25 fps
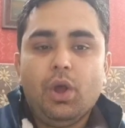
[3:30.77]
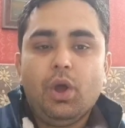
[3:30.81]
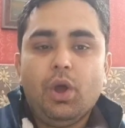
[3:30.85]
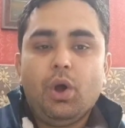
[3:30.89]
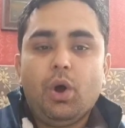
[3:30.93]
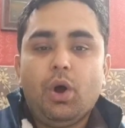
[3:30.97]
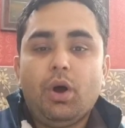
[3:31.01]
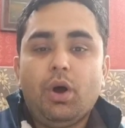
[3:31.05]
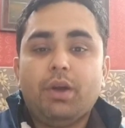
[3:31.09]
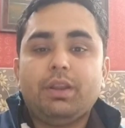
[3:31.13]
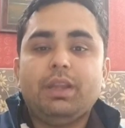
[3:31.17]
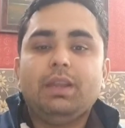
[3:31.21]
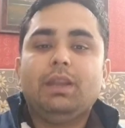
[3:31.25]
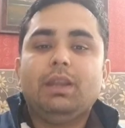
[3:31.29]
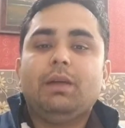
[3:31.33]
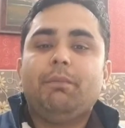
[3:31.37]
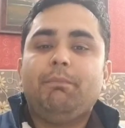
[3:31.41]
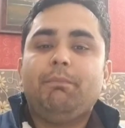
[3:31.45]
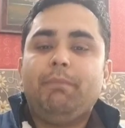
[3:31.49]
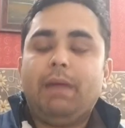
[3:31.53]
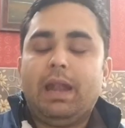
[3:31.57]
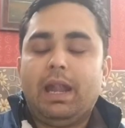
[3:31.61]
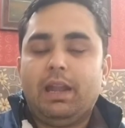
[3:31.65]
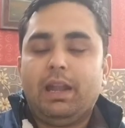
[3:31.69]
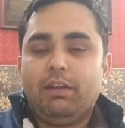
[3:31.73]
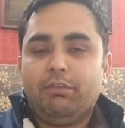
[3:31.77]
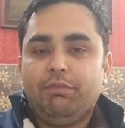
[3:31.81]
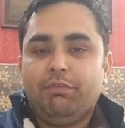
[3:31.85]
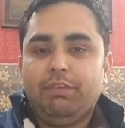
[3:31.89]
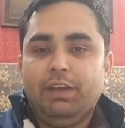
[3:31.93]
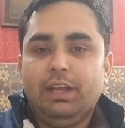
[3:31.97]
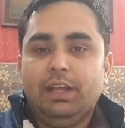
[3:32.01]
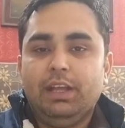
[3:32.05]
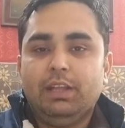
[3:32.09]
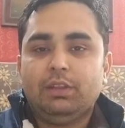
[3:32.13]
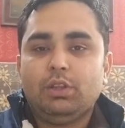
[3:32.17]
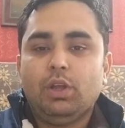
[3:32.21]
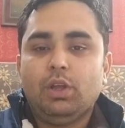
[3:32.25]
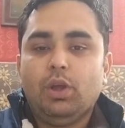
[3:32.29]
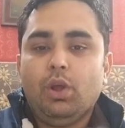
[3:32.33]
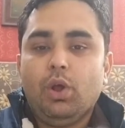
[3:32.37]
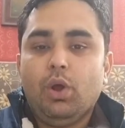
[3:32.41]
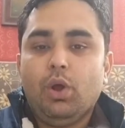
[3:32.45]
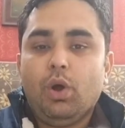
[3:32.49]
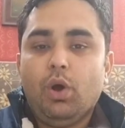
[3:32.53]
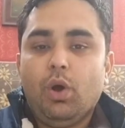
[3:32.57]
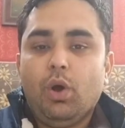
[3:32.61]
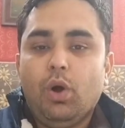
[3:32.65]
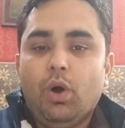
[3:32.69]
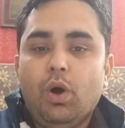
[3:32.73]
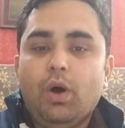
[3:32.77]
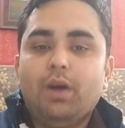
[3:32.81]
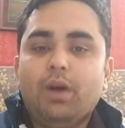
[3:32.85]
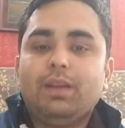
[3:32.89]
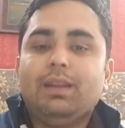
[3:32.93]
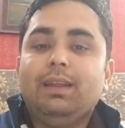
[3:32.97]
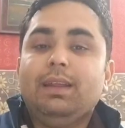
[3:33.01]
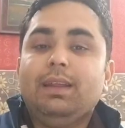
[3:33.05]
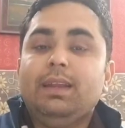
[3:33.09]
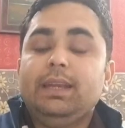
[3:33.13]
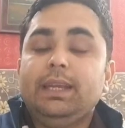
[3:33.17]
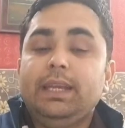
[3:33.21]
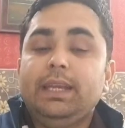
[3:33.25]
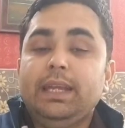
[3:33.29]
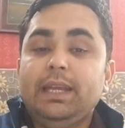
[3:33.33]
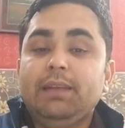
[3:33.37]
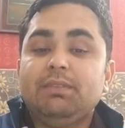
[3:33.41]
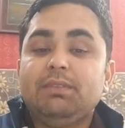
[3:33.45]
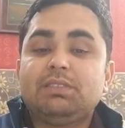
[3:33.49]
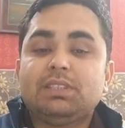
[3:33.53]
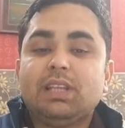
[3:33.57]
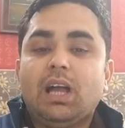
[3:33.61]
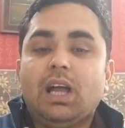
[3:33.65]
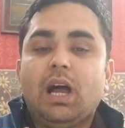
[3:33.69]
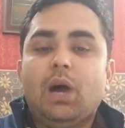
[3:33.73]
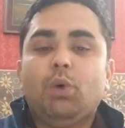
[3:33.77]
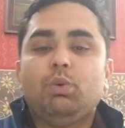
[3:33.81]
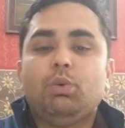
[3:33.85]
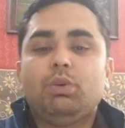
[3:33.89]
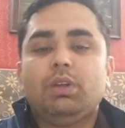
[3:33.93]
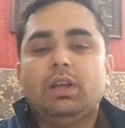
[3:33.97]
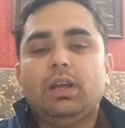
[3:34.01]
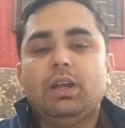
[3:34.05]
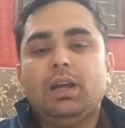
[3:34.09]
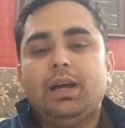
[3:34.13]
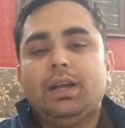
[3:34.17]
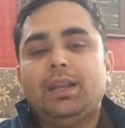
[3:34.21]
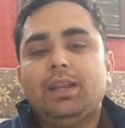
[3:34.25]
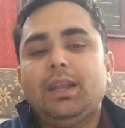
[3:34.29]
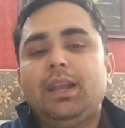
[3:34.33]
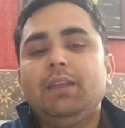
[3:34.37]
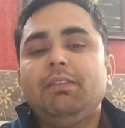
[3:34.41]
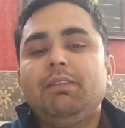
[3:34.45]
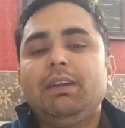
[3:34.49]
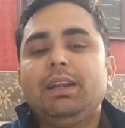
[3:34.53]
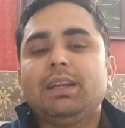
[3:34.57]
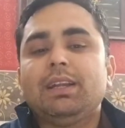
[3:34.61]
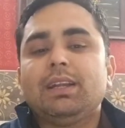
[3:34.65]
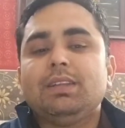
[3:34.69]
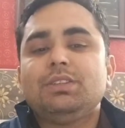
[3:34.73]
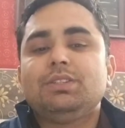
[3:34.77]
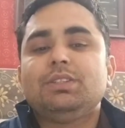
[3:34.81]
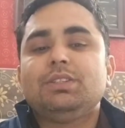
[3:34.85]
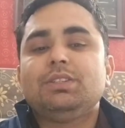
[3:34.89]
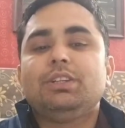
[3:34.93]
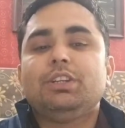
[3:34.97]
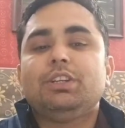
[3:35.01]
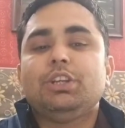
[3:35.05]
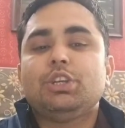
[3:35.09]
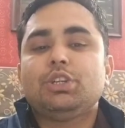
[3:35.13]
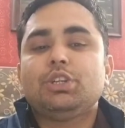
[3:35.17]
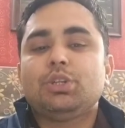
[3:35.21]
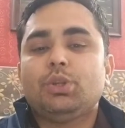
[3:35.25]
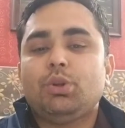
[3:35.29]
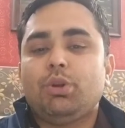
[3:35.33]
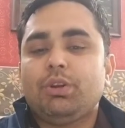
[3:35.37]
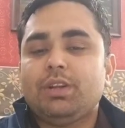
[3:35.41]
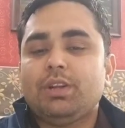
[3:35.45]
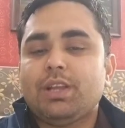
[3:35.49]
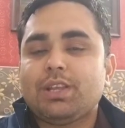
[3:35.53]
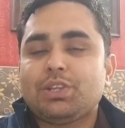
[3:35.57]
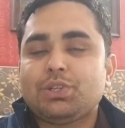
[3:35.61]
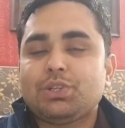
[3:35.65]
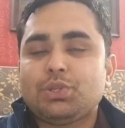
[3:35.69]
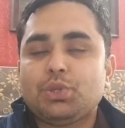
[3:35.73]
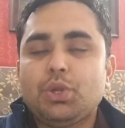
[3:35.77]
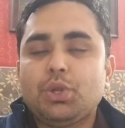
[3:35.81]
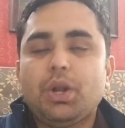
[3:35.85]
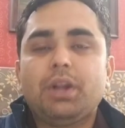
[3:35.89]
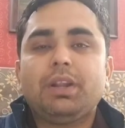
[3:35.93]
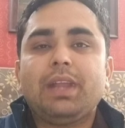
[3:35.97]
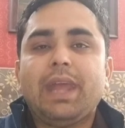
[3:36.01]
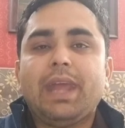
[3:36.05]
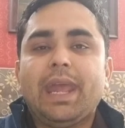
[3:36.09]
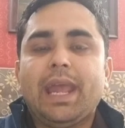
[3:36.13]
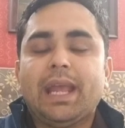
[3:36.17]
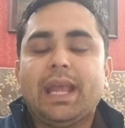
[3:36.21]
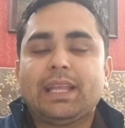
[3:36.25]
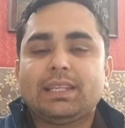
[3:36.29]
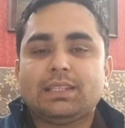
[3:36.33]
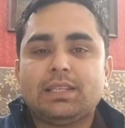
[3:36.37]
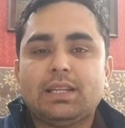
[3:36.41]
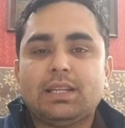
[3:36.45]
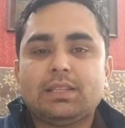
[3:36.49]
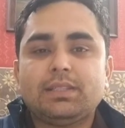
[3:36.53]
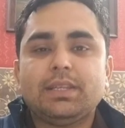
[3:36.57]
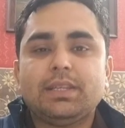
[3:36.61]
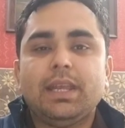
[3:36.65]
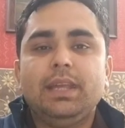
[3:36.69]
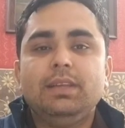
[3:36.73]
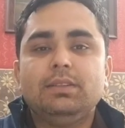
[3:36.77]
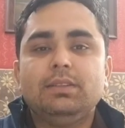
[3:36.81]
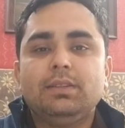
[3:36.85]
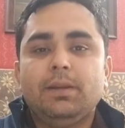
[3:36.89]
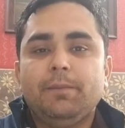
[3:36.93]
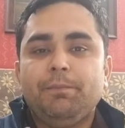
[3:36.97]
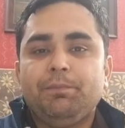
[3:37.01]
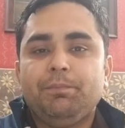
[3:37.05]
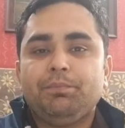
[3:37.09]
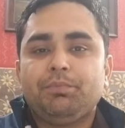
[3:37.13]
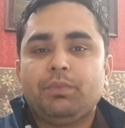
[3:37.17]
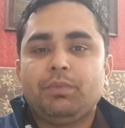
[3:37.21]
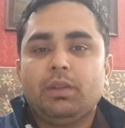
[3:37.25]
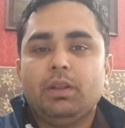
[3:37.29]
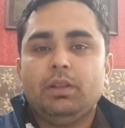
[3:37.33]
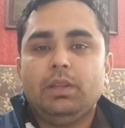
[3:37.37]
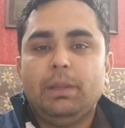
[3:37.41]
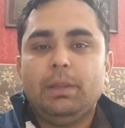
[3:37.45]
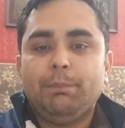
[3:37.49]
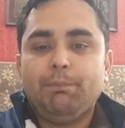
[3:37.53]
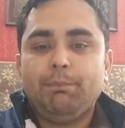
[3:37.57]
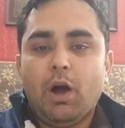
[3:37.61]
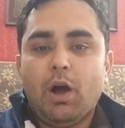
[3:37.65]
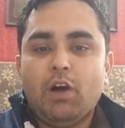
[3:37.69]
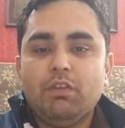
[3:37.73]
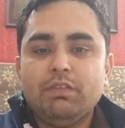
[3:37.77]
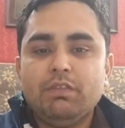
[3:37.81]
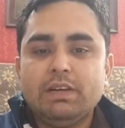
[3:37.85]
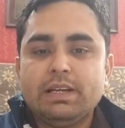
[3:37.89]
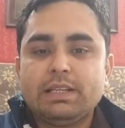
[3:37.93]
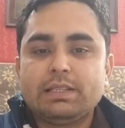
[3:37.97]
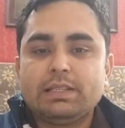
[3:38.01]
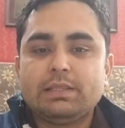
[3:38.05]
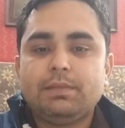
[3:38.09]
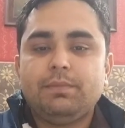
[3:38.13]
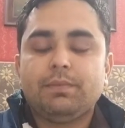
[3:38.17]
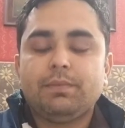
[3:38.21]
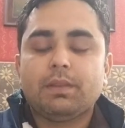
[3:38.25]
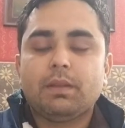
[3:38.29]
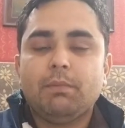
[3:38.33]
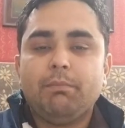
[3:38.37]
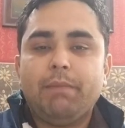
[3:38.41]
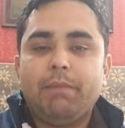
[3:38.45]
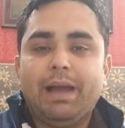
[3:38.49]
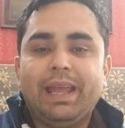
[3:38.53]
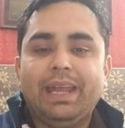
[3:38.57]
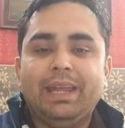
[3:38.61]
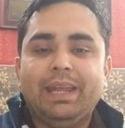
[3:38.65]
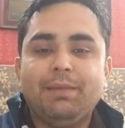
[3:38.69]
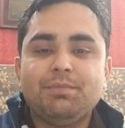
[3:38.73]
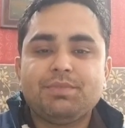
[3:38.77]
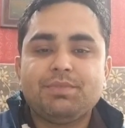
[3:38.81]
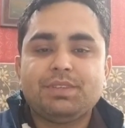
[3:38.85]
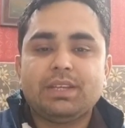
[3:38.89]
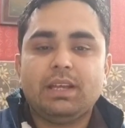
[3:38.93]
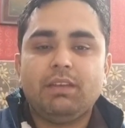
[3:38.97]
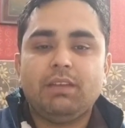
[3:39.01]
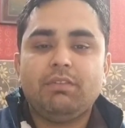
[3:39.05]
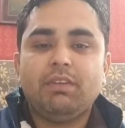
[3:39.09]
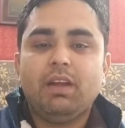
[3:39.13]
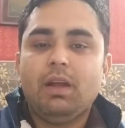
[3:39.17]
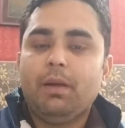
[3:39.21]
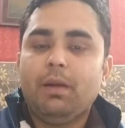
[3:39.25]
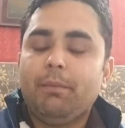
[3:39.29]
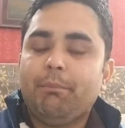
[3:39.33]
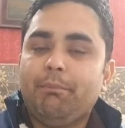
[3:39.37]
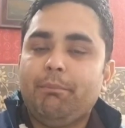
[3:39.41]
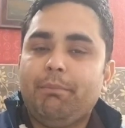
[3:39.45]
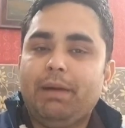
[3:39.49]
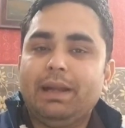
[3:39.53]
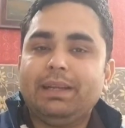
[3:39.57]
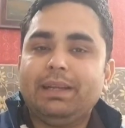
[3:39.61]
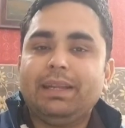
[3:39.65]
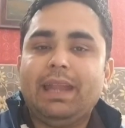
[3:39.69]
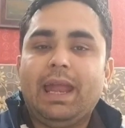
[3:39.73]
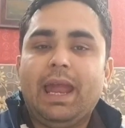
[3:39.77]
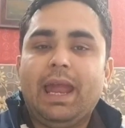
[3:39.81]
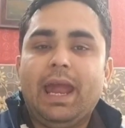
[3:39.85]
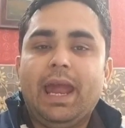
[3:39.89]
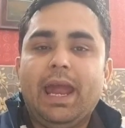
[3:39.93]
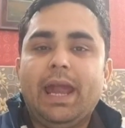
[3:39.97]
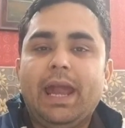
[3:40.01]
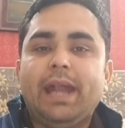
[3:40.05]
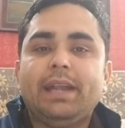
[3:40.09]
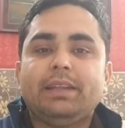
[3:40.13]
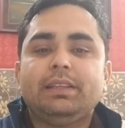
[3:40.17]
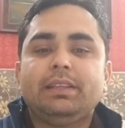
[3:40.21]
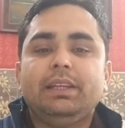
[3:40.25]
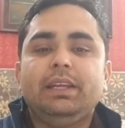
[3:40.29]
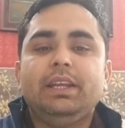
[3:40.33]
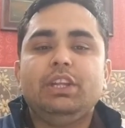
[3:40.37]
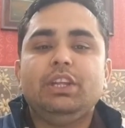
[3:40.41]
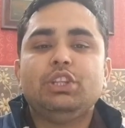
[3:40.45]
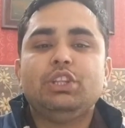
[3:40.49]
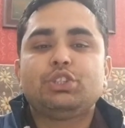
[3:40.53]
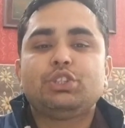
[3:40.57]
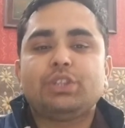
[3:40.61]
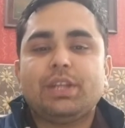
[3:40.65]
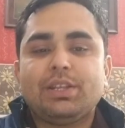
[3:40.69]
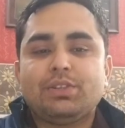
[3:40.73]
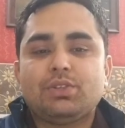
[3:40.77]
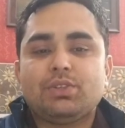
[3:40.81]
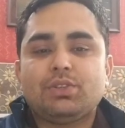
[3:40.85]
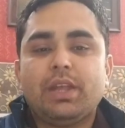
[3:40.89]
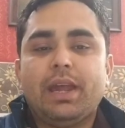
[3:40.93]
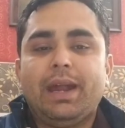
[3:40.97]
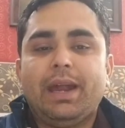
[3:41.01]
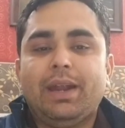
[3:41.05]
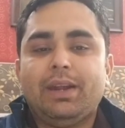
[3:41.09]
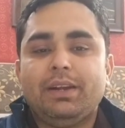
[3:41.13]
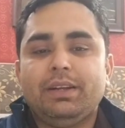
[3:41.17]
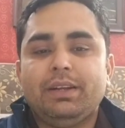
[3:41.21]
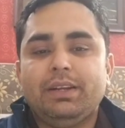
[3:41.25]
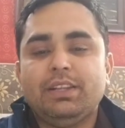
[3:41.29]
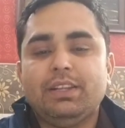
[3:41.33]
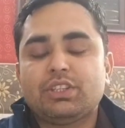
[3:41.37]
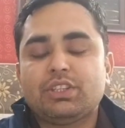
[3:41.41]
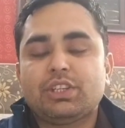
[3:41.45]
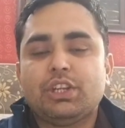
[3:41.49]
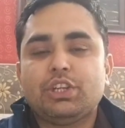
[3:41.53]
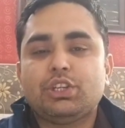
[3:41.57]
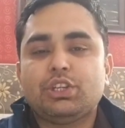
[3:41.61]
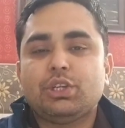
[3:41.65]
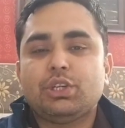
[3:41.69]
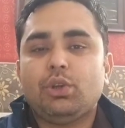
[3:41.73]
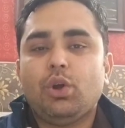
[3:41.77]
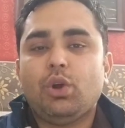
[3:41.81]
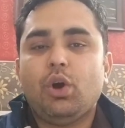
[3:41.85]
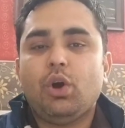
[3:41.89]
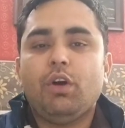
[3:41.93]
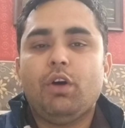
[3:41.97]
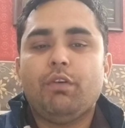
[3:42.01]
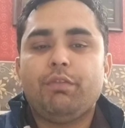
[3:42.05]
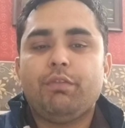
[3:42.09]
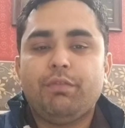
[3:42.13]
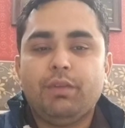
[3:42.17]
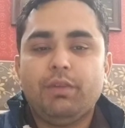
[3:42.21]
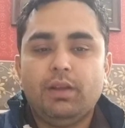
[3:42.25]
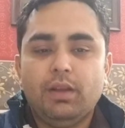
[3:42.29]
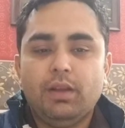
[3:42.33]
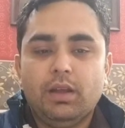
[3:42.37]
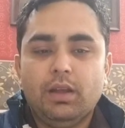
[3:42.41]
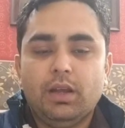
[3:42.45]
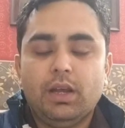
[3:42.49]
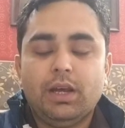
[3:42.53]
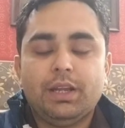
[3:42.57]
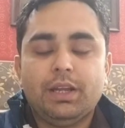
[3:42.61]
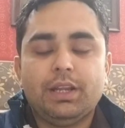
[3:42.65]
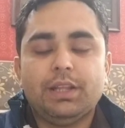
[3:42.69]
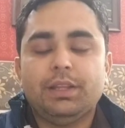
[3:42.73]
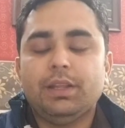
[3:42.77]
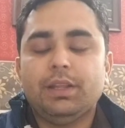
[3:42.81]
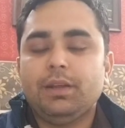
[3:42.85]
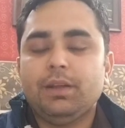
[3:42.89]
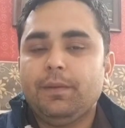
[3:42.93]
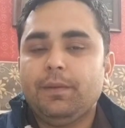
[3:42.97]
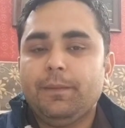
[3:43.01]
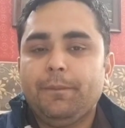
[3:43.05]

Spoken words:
or in a bad faith, or leaves out a relevant consideration, or does not exercise the powers by himself but at the instance and discretion of another